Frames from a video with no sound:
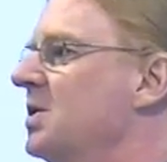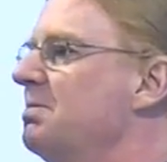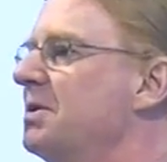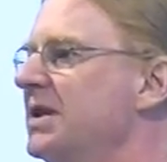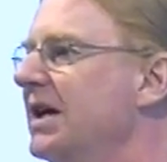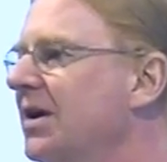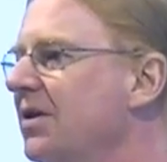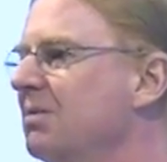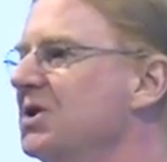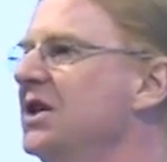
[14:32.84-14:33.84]
put
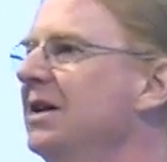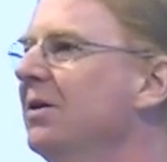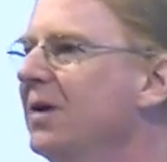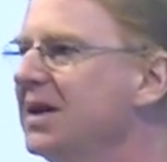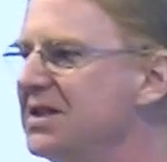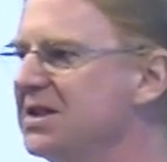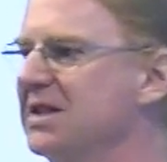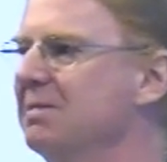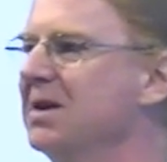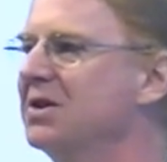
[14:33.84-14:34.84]
together a machine learning
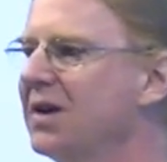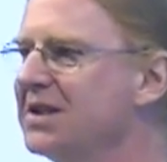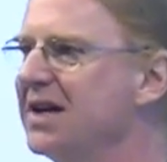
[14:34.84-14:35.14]
system that tries